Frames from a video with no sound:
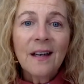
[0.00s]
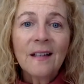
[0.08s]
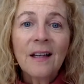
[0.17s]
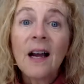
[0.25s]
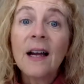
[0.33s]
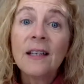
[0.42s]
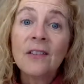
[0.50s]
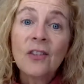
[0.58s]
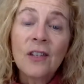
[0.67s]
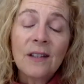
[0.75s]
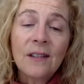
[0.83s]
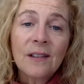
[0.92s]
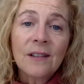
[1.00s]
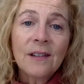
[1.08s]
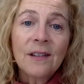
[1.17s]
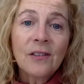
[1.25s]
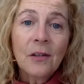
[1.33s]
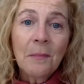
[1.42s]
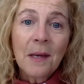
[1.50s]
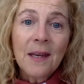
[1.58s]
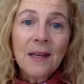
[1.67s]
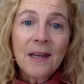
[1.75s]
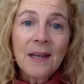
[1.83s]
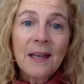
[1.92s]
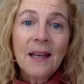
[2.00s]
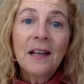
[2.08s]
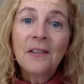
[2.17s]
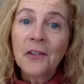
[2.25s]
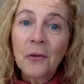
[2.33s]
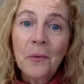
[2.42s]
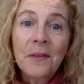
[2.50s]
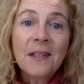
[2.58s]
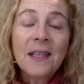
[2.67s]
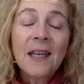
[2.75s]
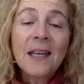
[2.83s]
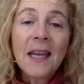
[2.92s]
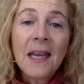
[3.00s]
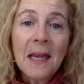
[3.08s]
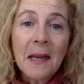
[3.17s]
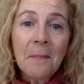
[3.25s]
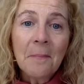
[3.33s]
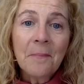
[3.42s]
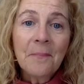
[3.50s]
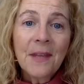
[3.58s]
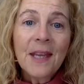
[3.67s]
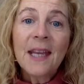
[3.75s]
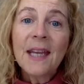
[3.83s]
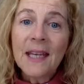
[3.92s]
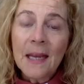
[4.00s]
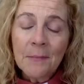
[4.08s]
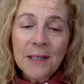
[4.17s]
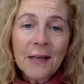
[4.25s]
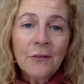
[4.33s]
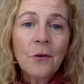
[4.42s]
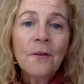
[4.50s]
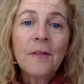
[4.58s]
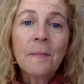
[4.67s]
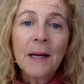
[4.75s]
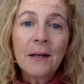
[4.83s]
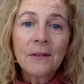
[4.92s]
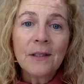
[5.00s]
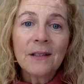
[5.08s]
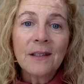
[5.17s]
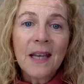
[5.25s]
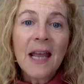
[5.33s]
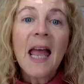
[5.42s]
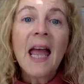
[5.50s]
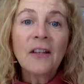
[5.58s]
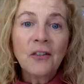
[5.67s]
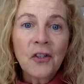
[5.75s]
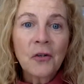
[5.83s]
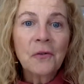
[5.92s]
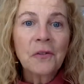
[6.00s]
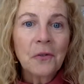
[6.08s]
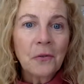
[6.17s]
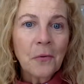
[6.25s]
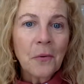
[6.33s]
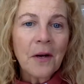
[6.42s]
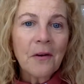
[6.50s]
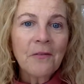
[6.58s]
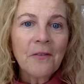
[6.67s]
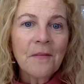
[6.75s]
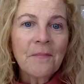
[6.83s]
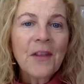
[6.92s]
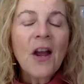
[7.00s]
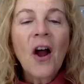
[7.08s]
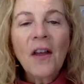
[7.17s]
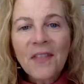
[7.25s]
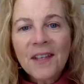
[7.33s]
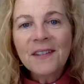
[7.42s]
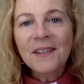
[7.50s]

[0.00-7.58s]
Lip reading: guided Jesus to make. And so when the day came, he came down off the mountain and chose the 12. On this